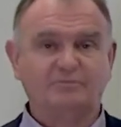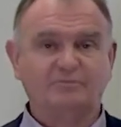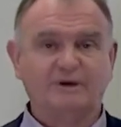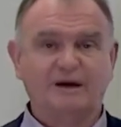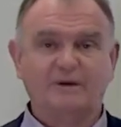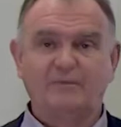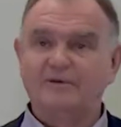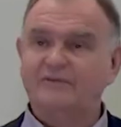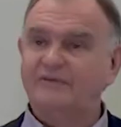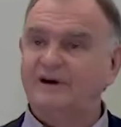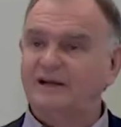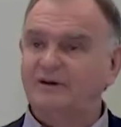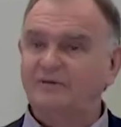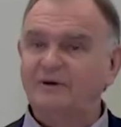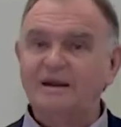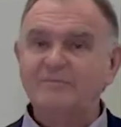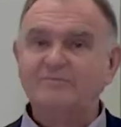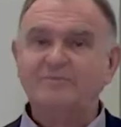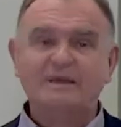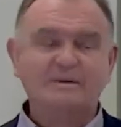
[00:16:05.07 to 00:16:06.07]
And we've had
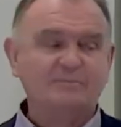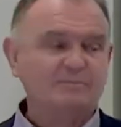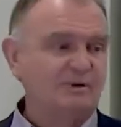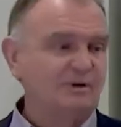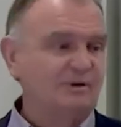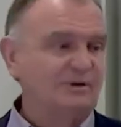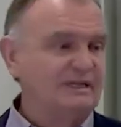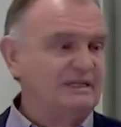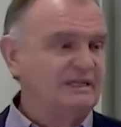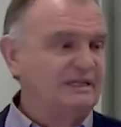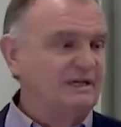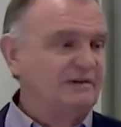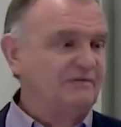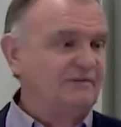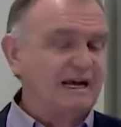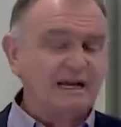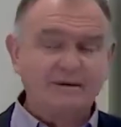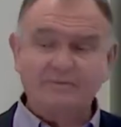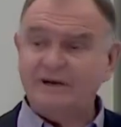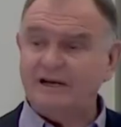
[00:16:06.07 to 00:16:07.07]
great people in the
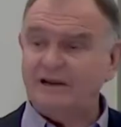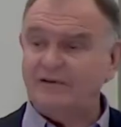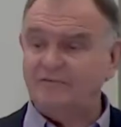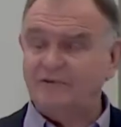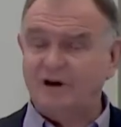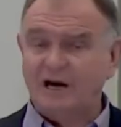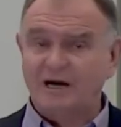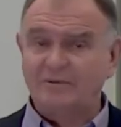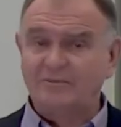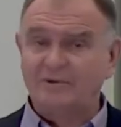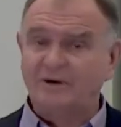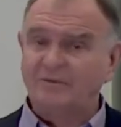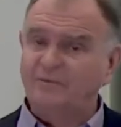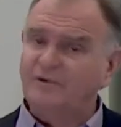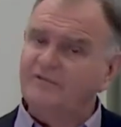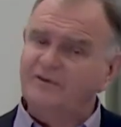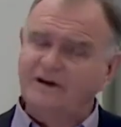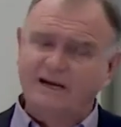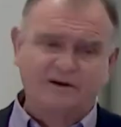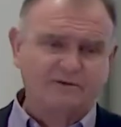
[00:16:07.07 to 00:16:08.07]
development environment,
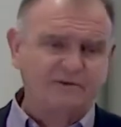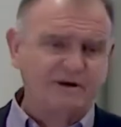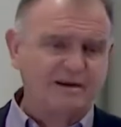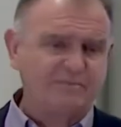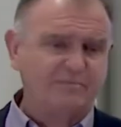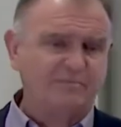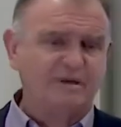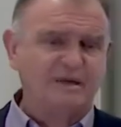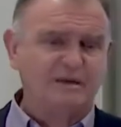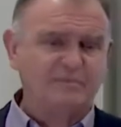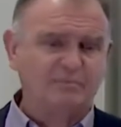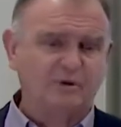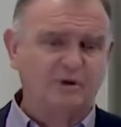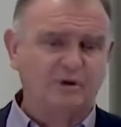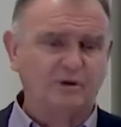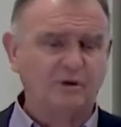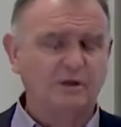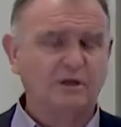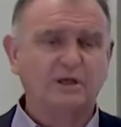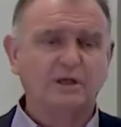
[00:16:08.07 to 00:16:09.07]
we've had great
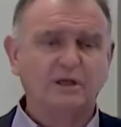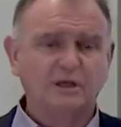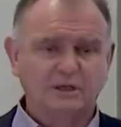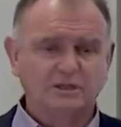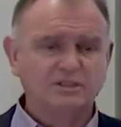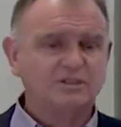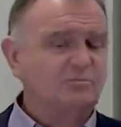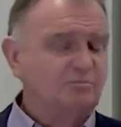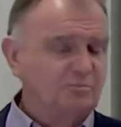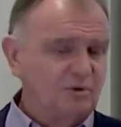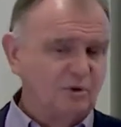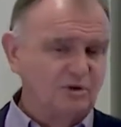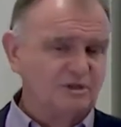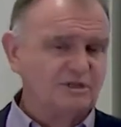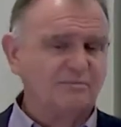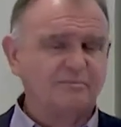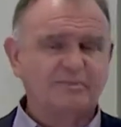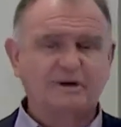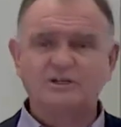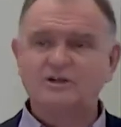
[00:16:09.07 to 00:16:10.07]
people
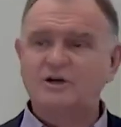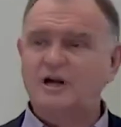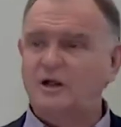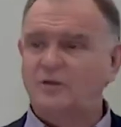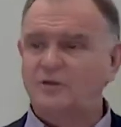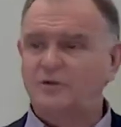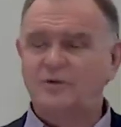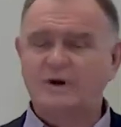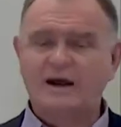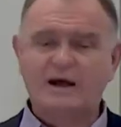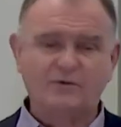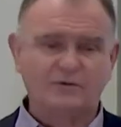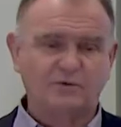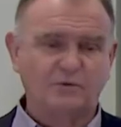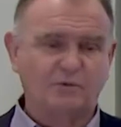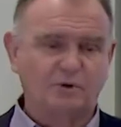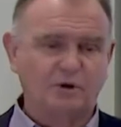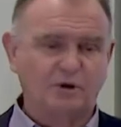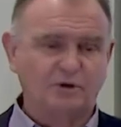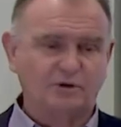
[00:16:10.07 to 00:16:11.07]
supporting Petrel throughout the
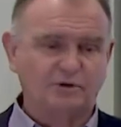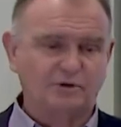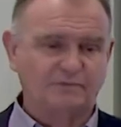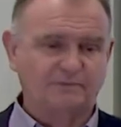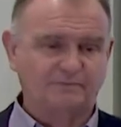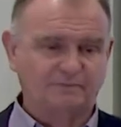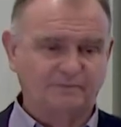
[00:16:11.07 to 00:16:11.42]
world.